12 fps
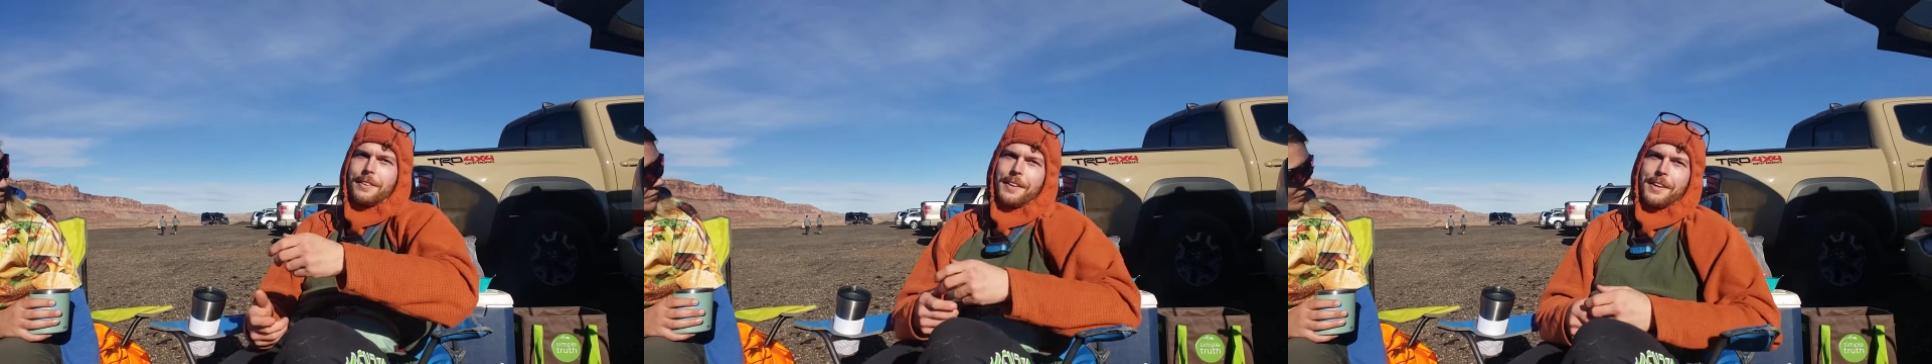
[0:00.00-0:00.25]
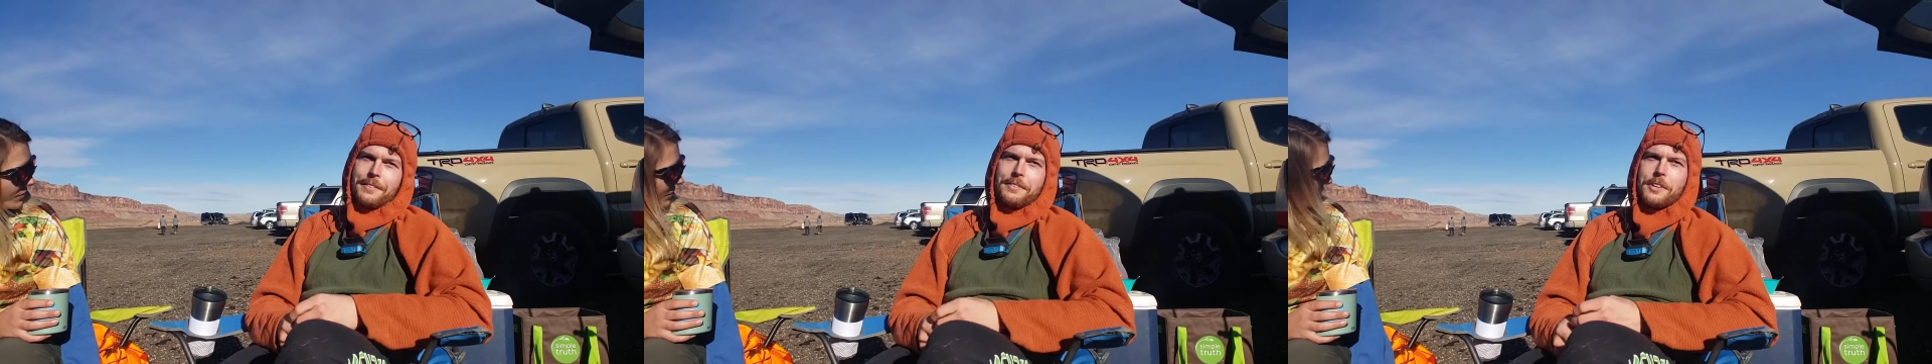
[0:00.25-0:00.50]

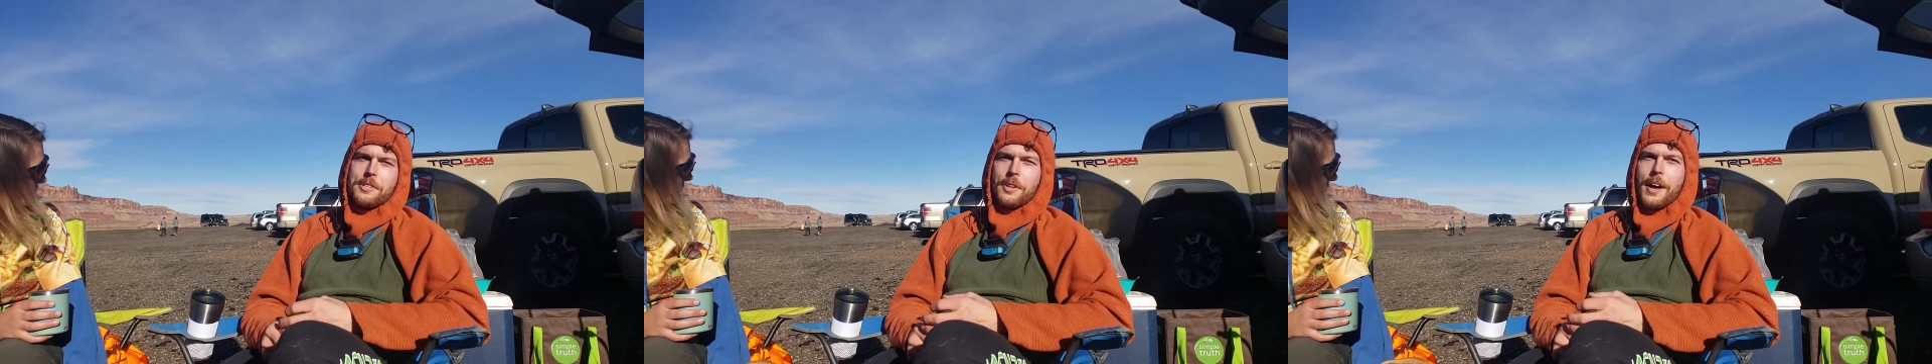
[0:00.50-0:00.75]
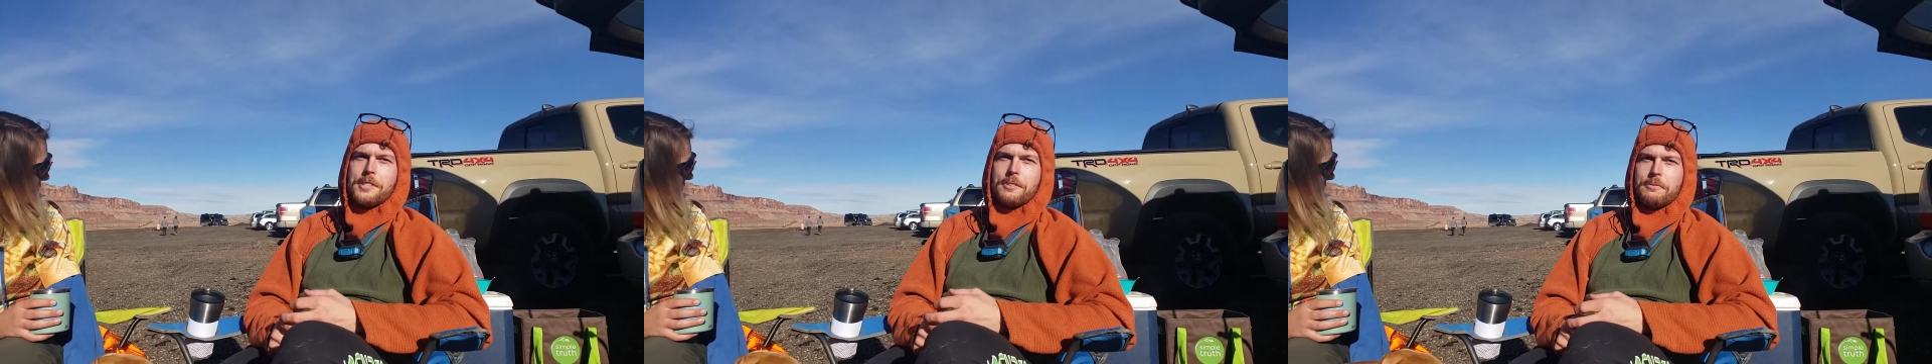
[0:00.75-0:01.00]
Like, there's
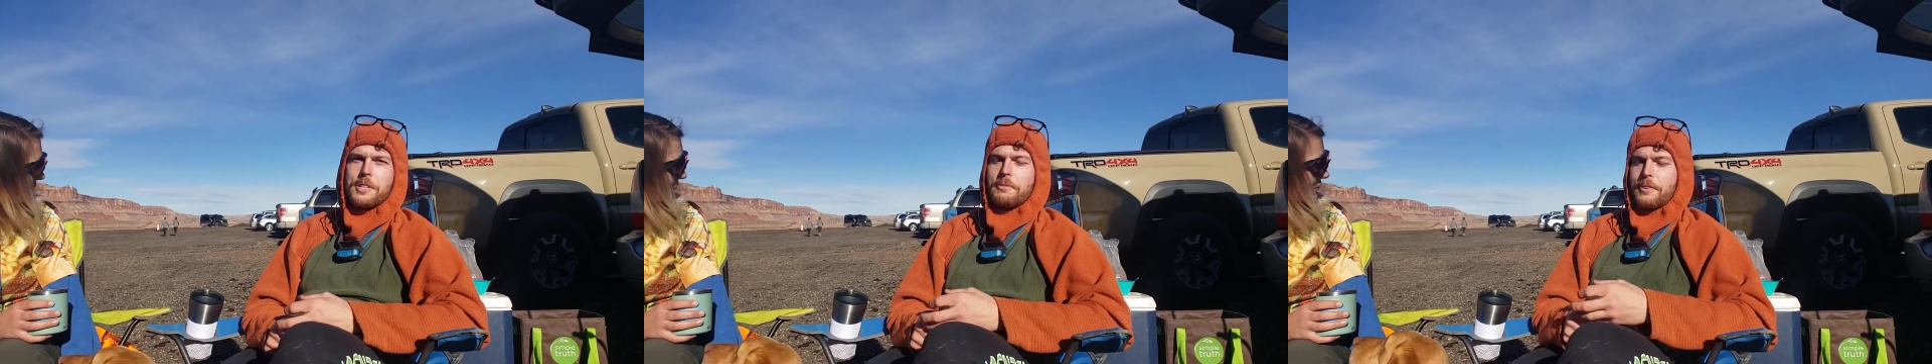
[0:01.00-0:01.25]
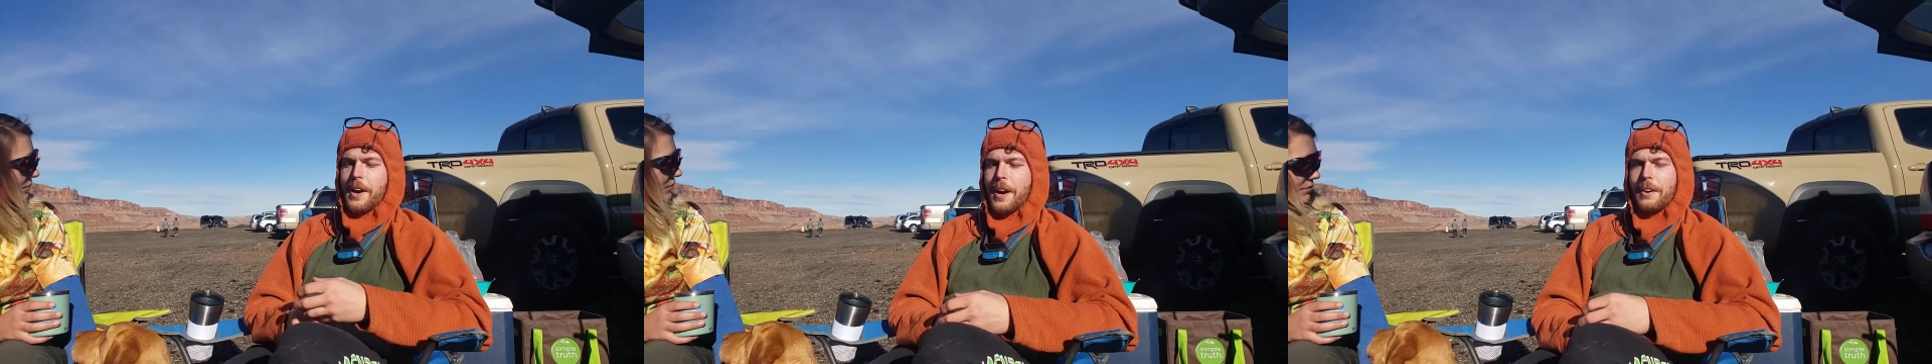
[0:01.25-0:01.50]
lots of
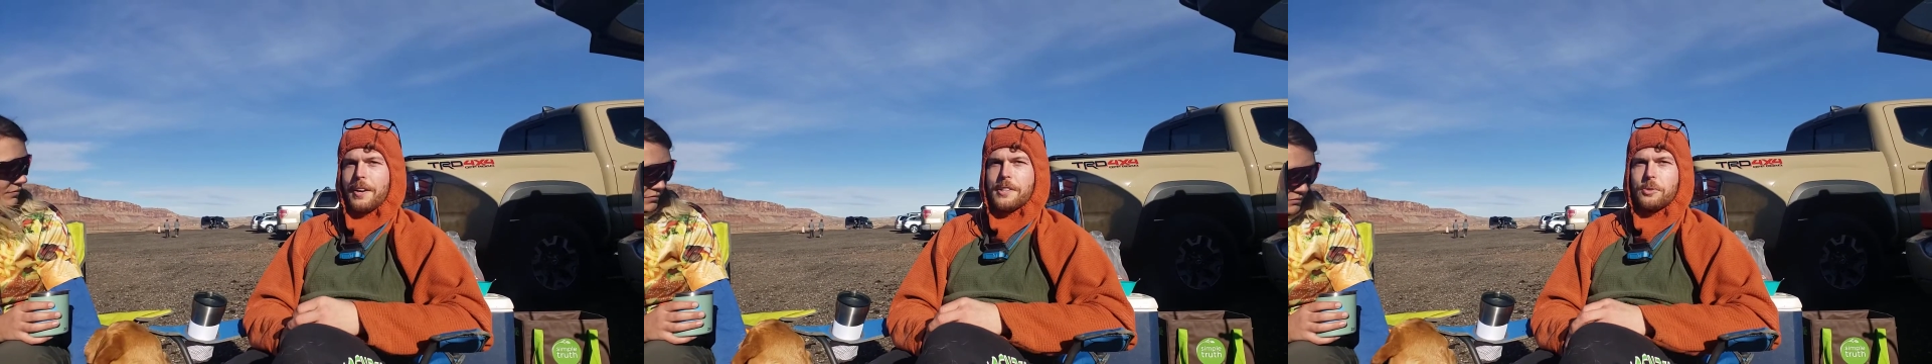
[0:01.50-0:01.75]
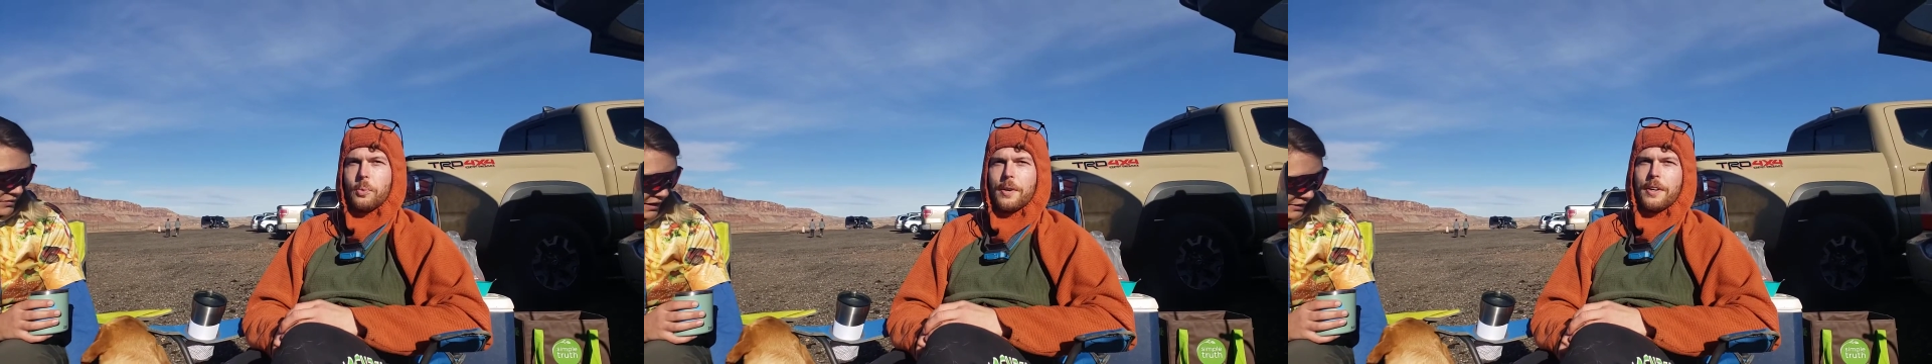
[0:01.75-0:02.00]
different
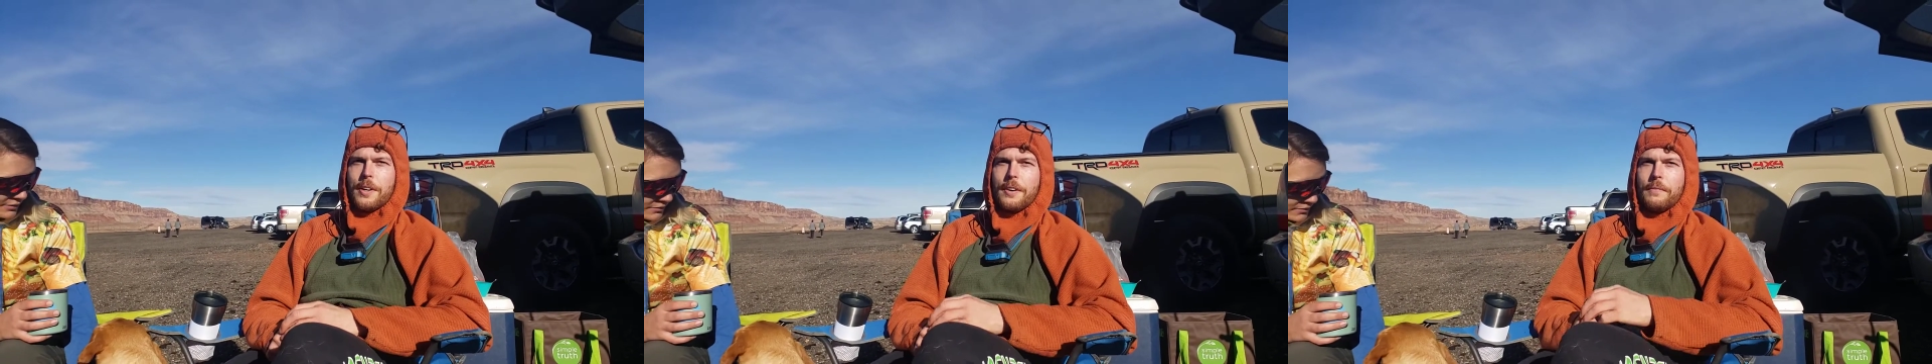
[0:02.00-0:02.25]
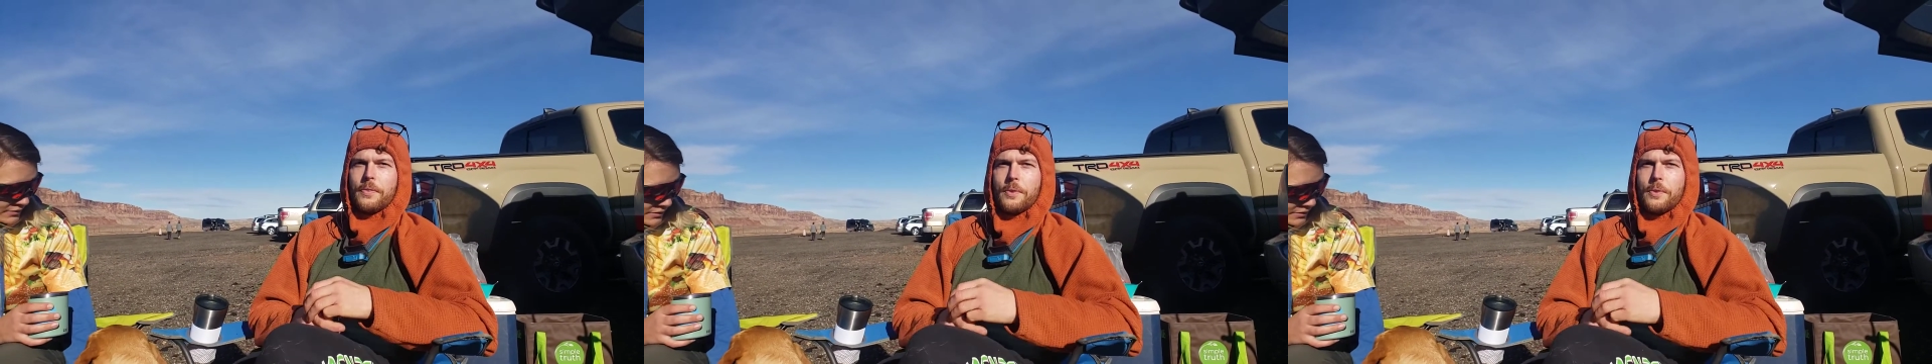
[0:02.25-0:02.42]
areas where